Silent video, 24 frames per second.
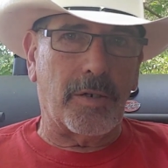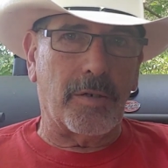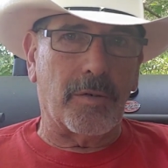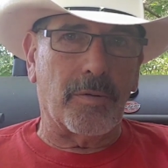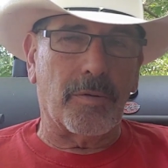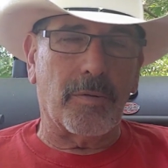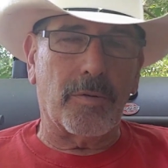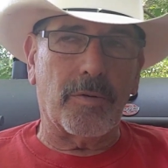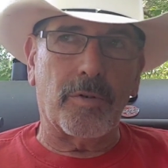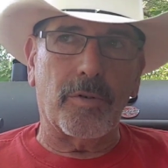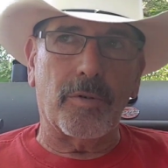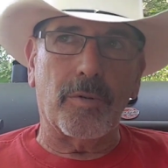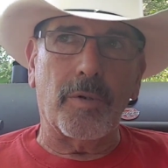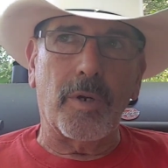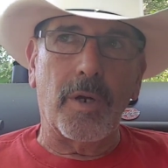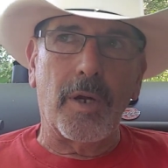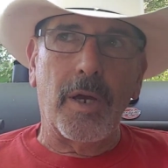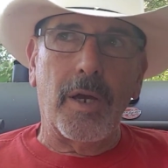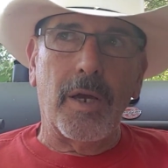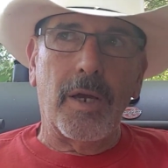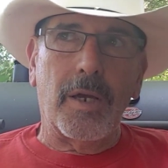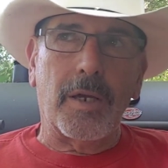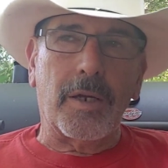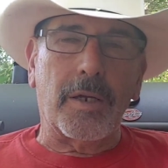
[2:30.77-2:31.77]
to
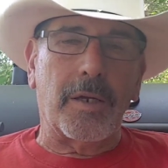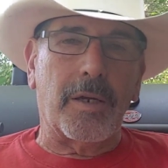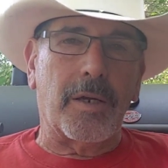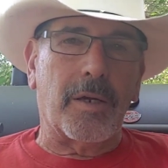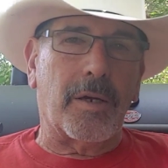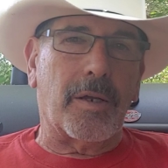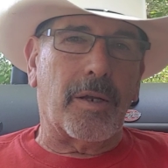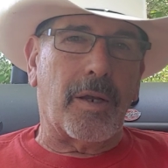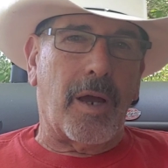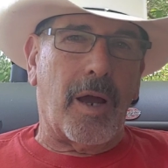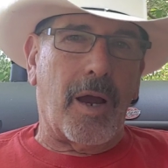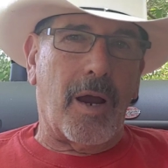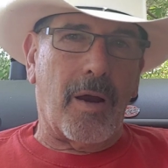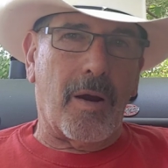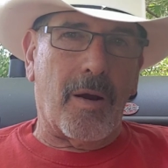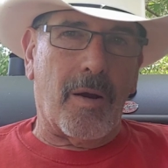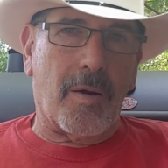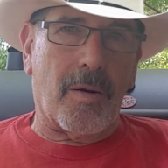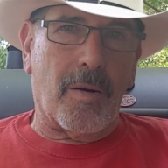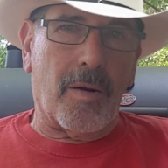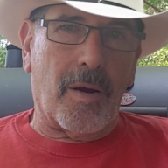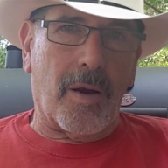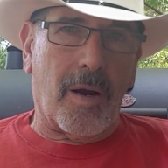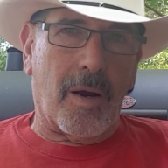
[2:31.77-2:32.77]
get
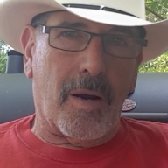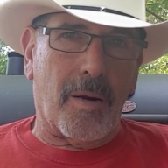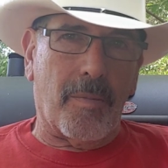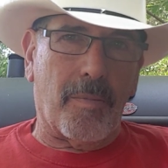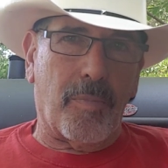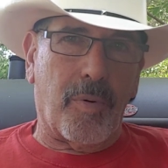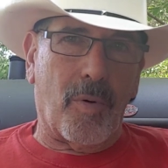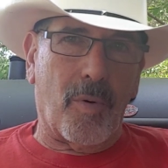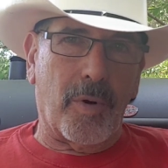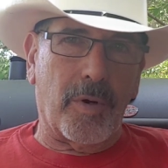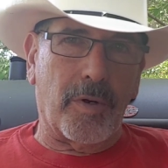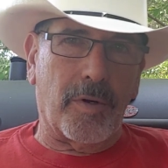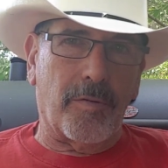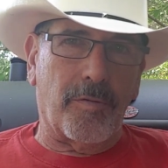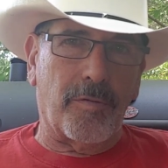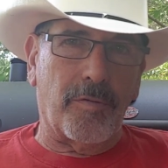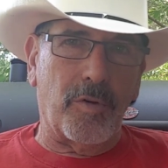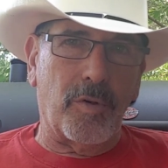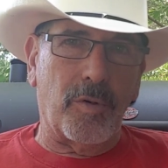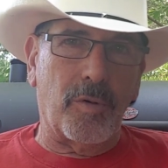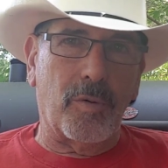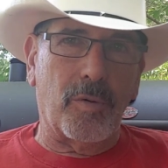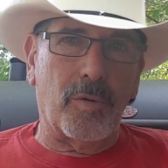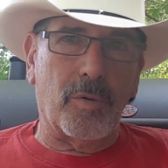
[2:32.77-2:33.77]
our point of
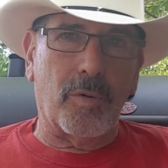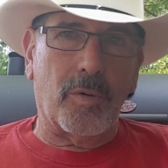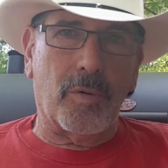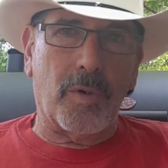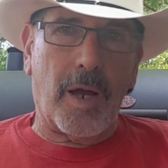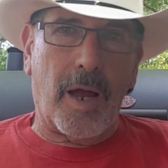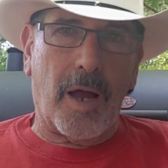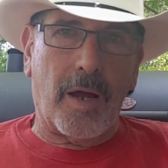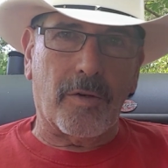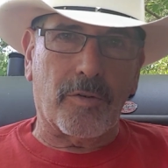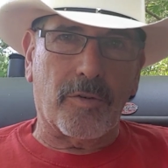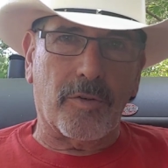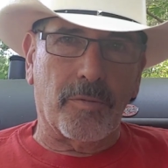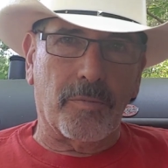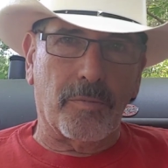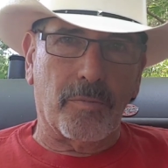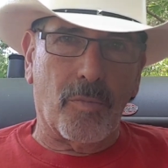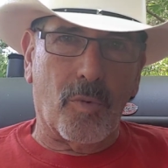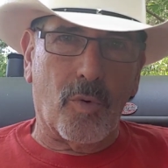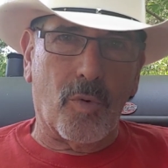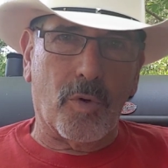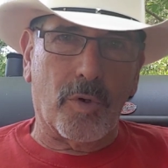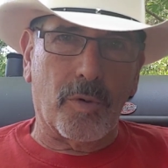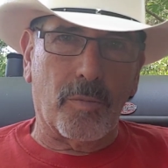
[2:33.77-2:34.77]
view out to
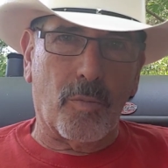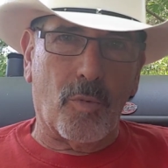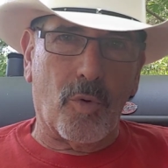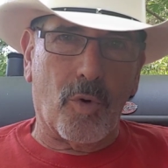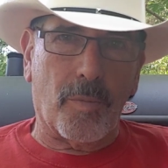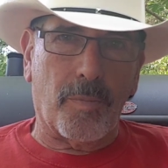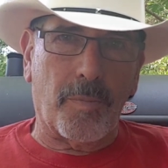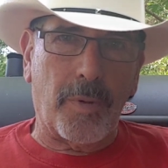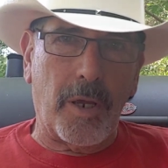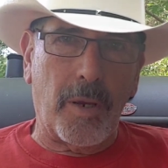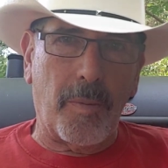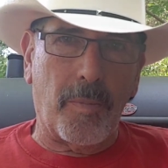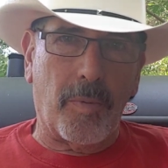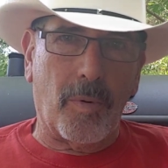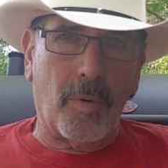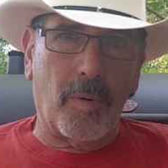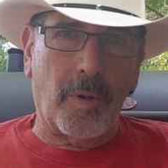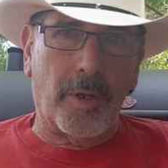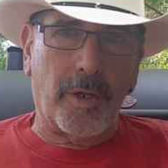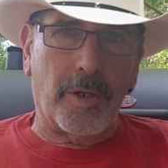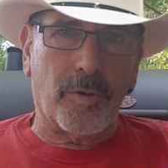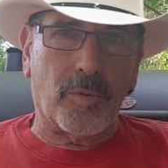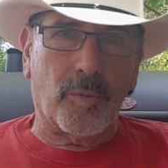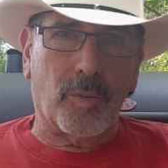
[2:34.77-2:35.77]
more and more
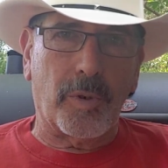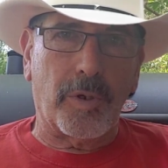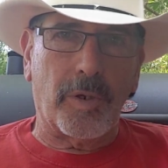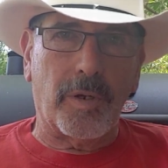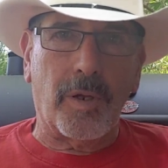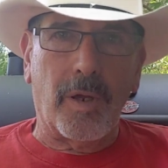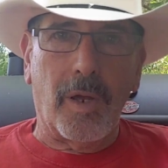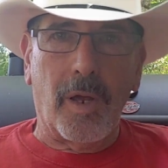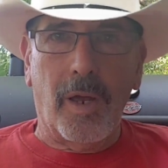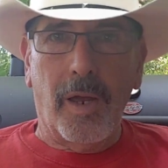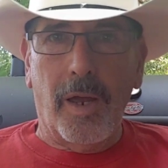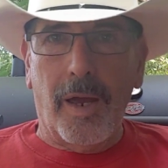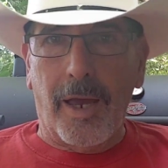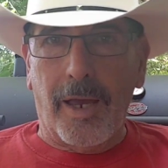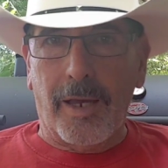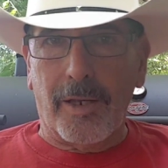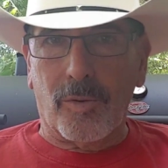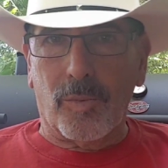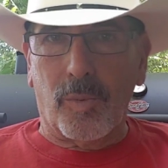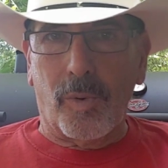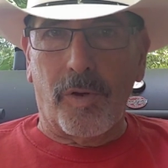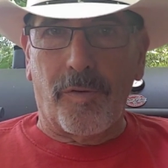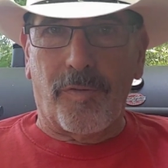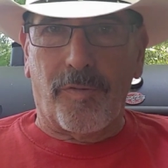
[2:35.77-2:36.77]
people as
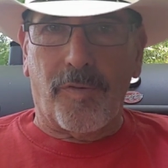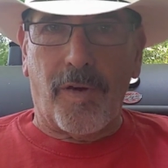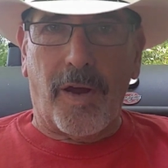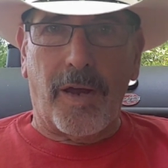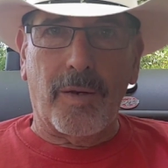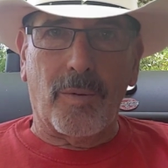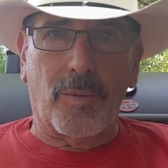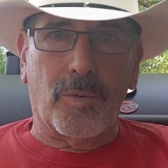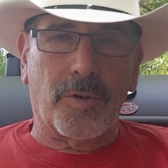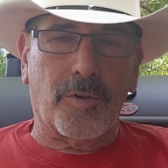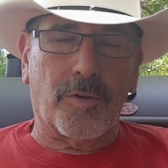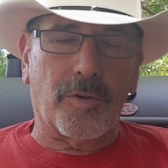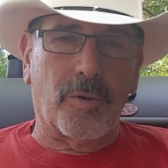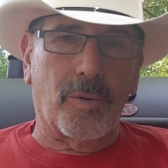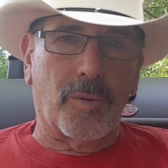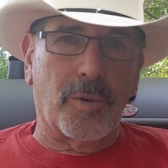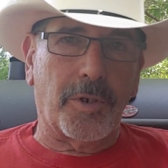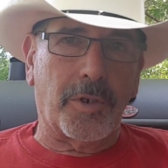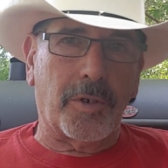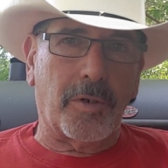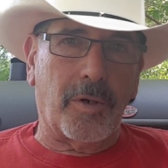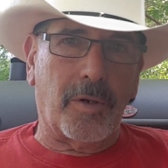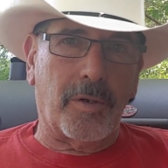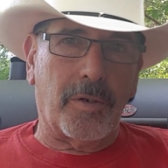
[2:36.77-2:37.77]
we fight what's
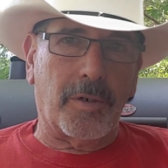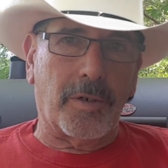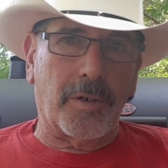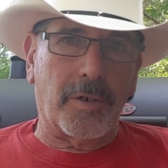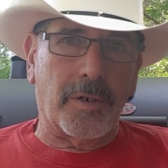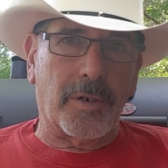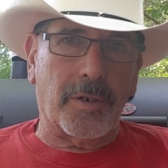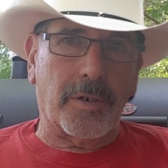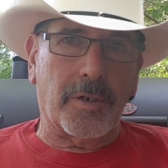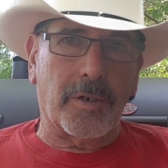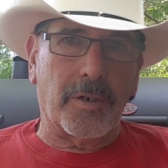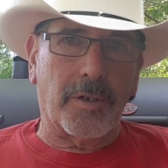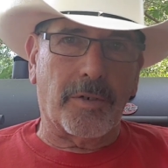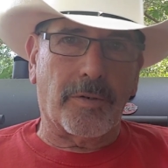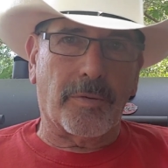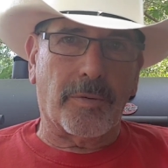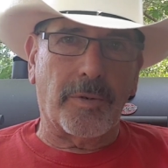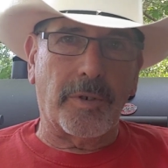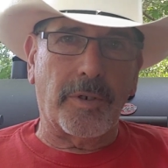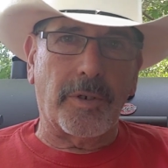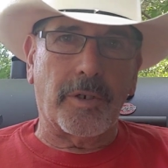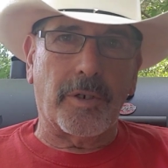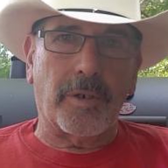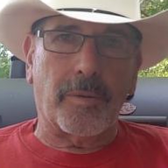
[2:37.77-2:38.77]
going on in our
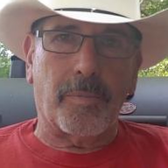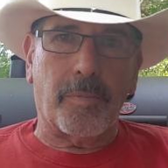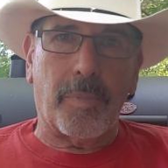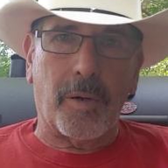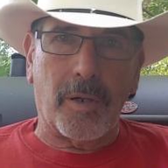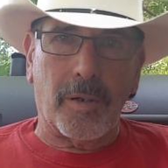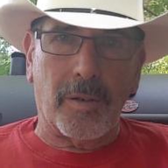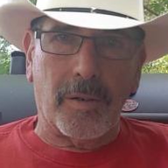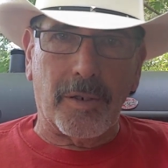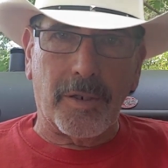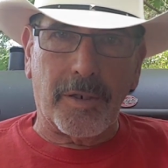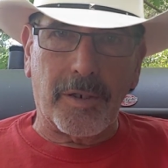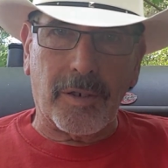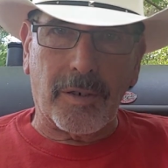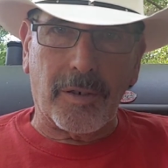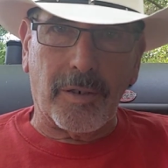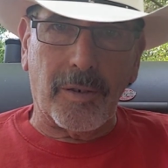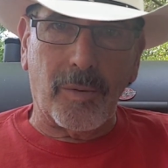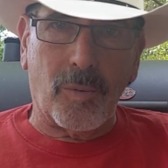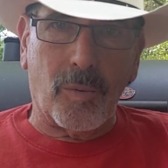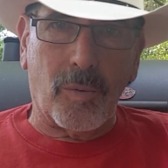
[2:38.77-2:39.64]
country in a political